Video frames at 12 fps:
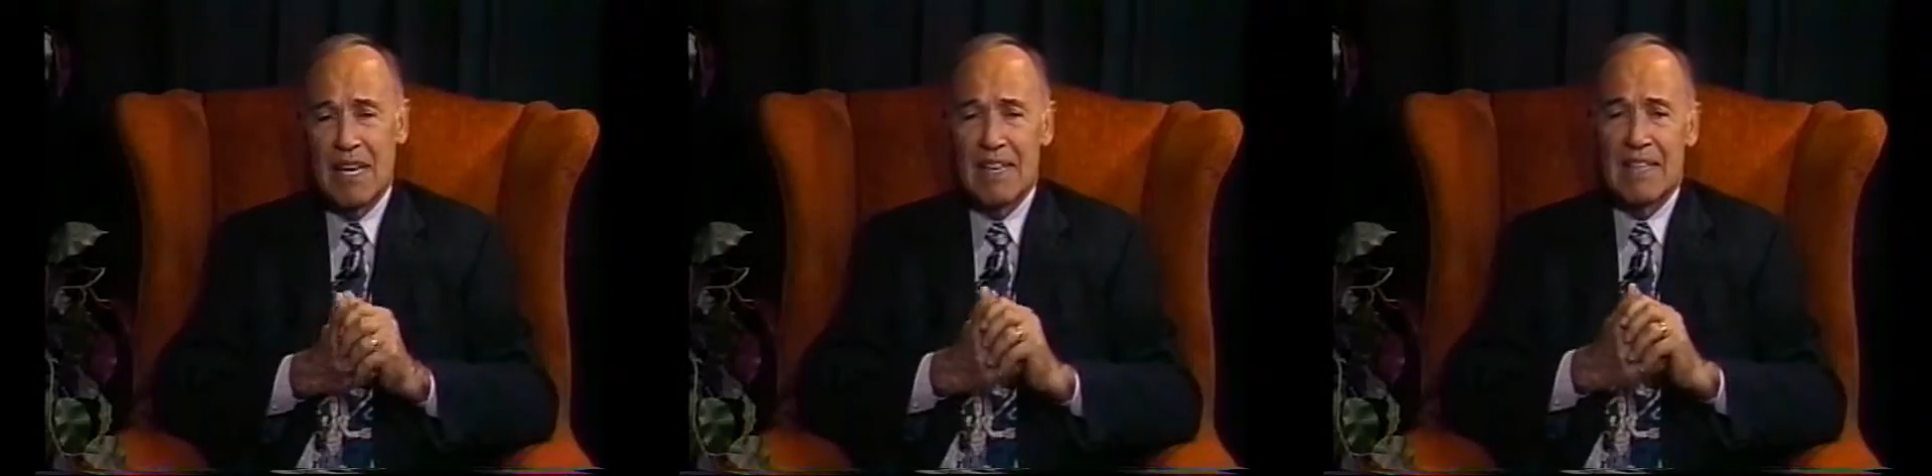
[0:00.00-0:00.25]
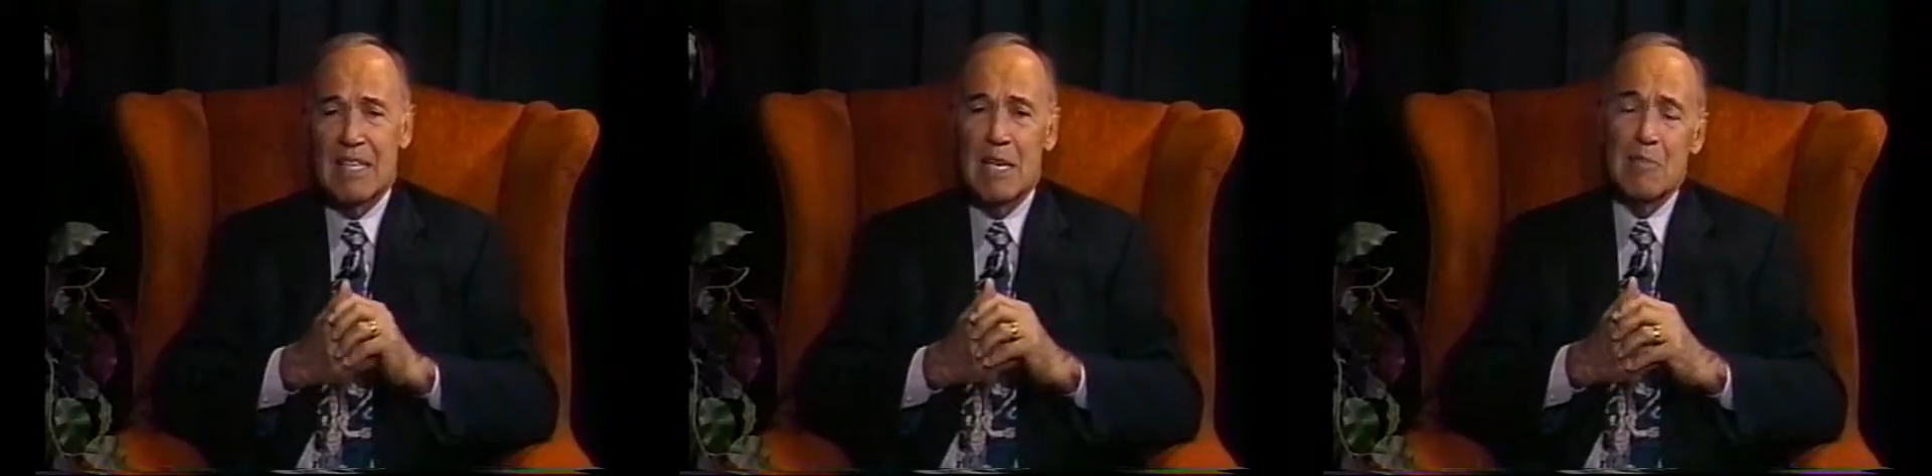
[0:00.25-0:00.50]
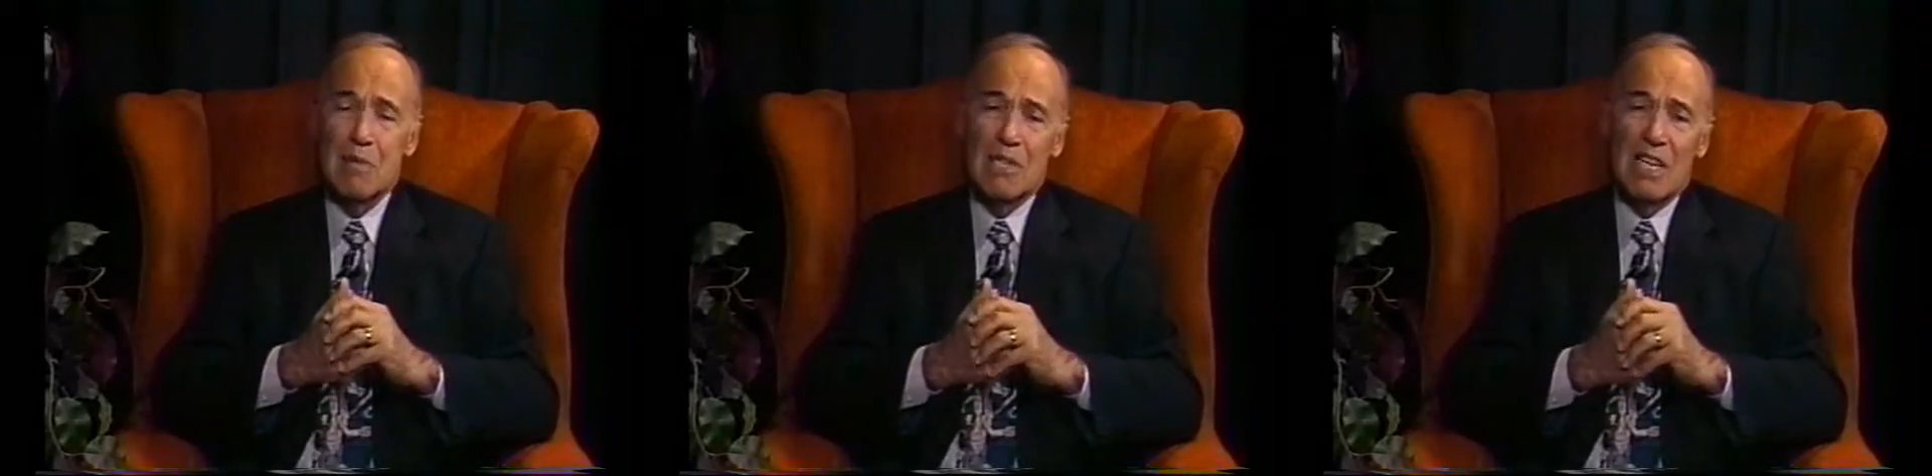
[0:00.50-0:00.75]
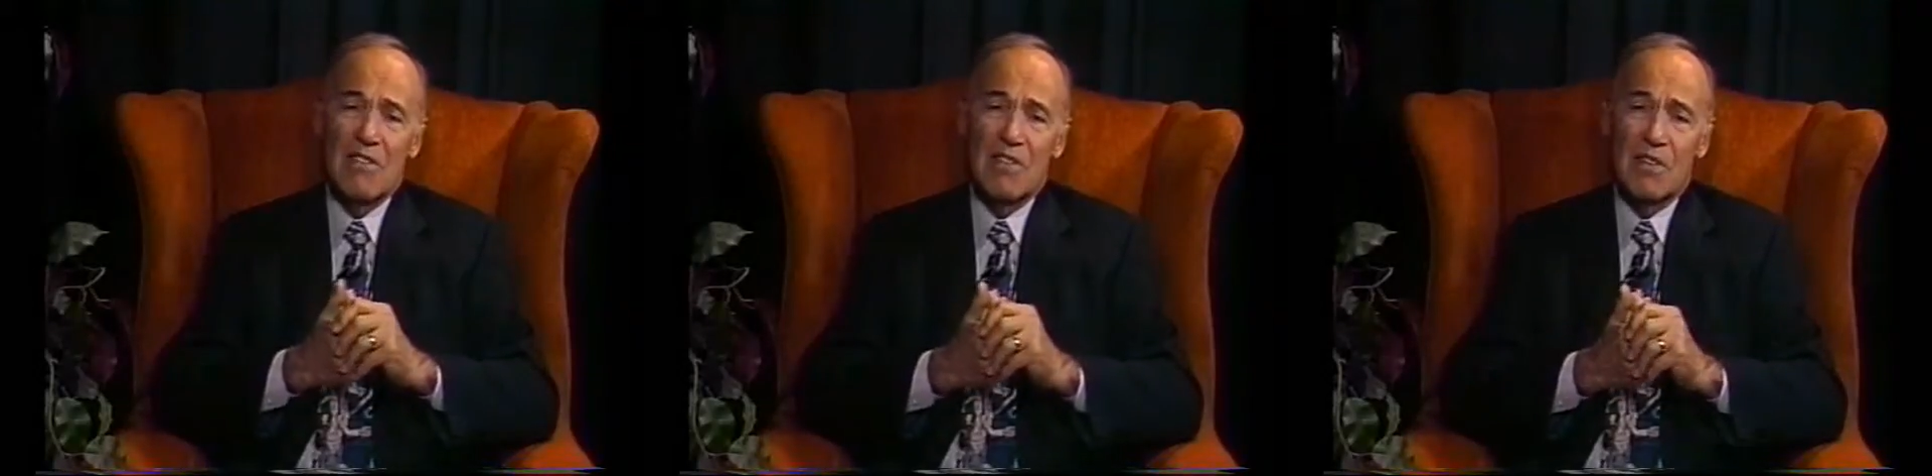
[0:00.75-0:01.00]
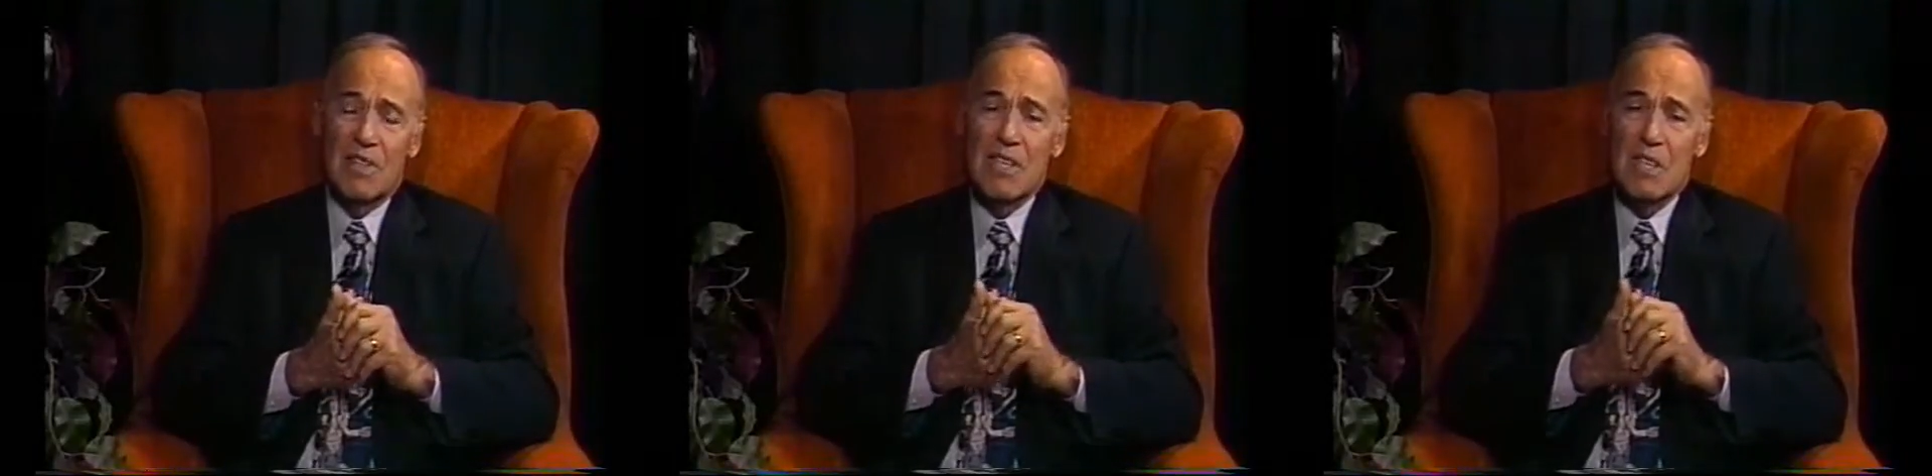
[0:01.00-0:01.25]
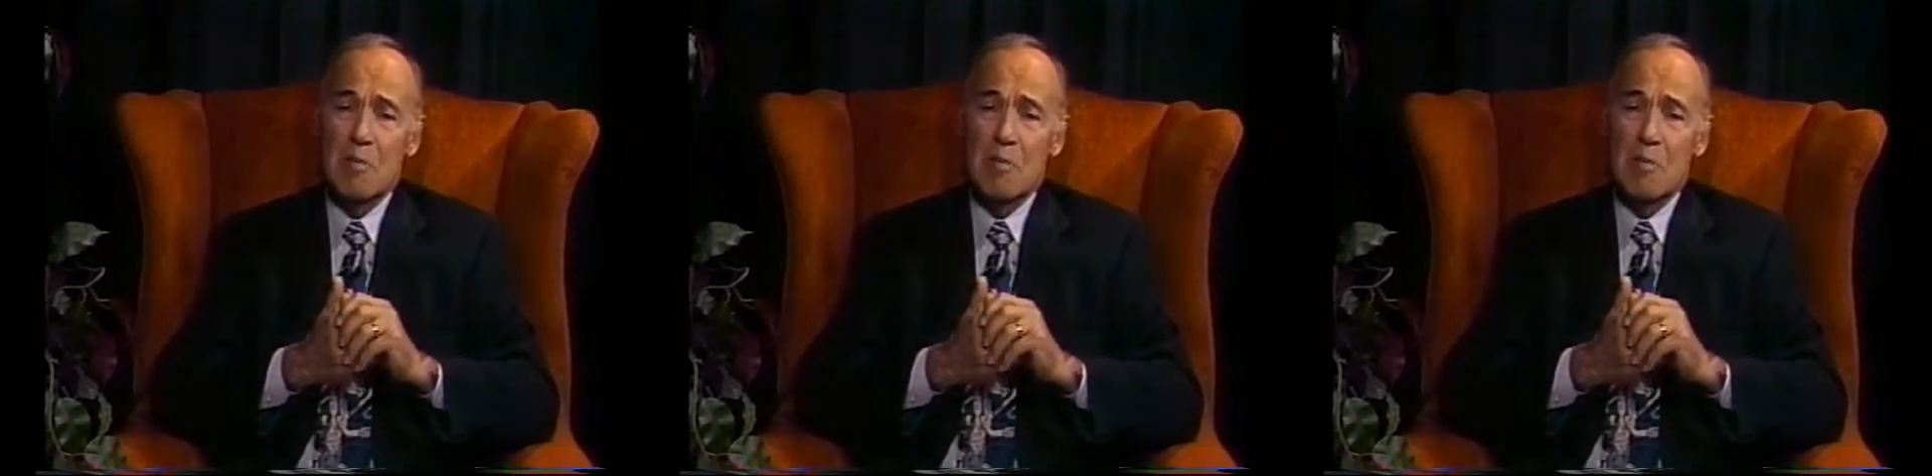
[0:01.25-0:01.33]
at the deepest level that's